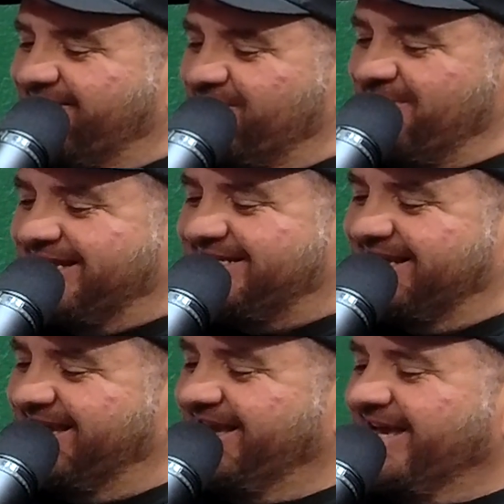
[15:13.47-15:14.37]

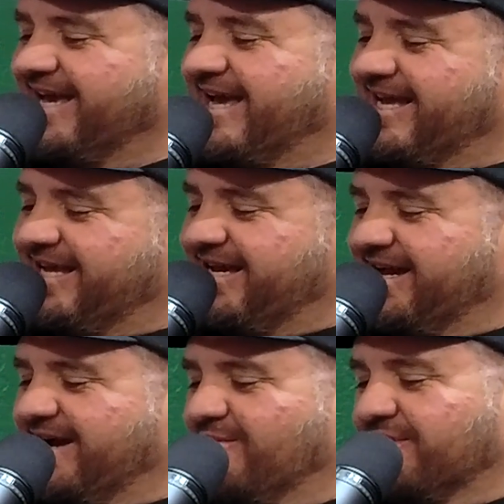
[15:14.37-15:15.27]
Romantic.
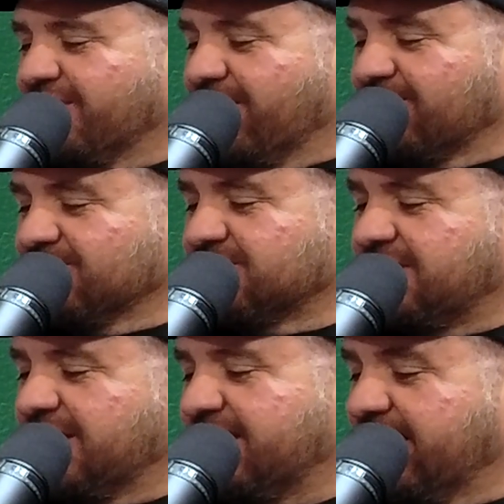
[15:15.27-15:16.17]
One of the articles
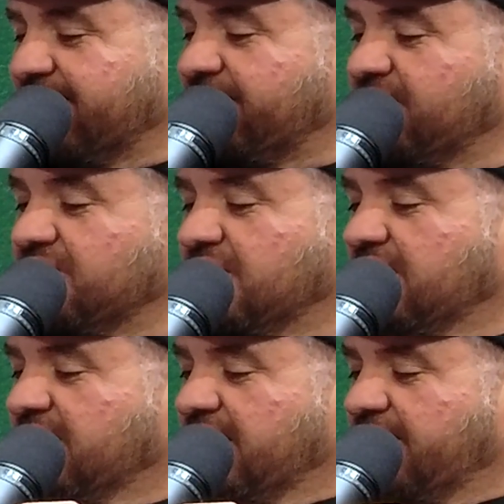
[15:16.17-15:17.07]
said that if you
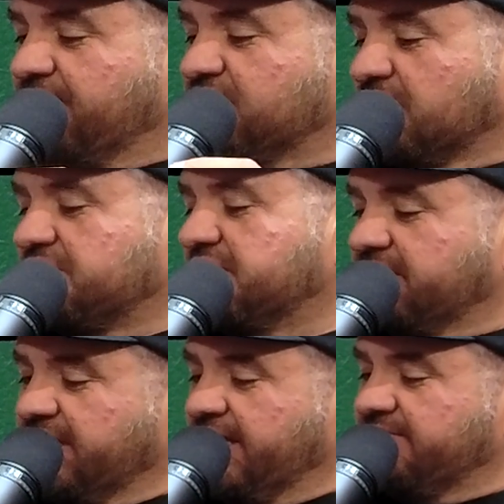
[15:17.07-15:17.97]
search the
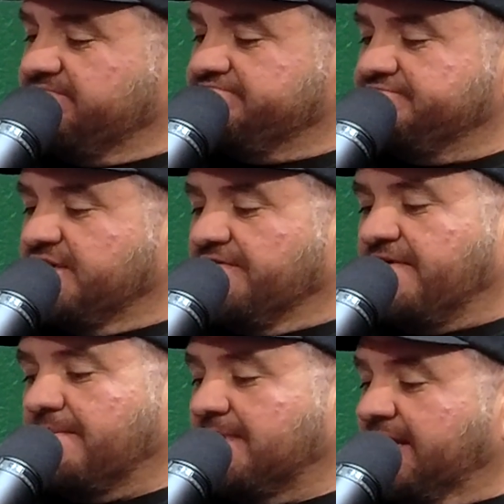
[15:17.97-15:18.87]
internet, you can
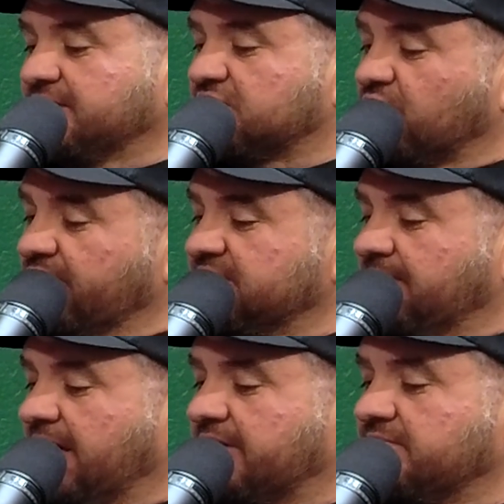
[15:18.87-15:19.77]
find plenty of stories
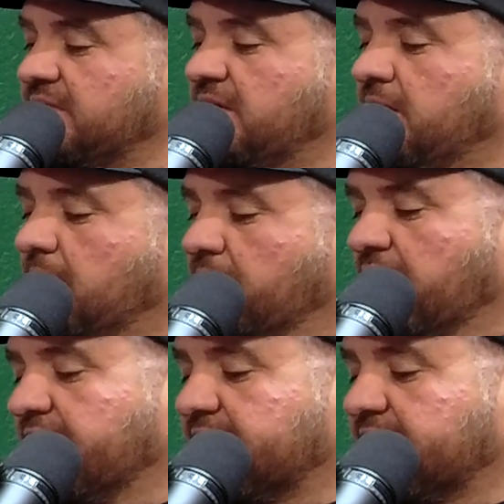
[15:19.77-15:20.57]
about them, but